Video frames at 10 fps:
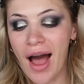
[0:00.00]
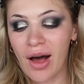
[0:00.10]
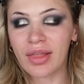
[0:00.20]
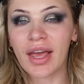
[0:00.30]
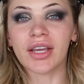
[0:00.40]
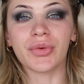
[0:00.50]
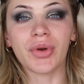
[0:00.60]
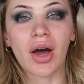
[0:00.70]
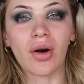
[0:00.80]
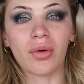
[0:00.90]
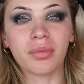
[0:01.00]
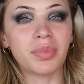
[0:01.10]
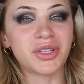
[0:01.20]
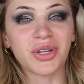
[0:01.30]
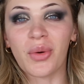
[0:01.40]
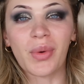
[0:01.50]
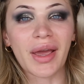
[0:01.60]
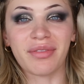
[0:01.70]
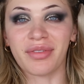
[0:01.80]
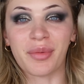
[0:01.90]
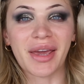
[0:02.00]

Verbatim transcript: I'll let you know, but don't wait for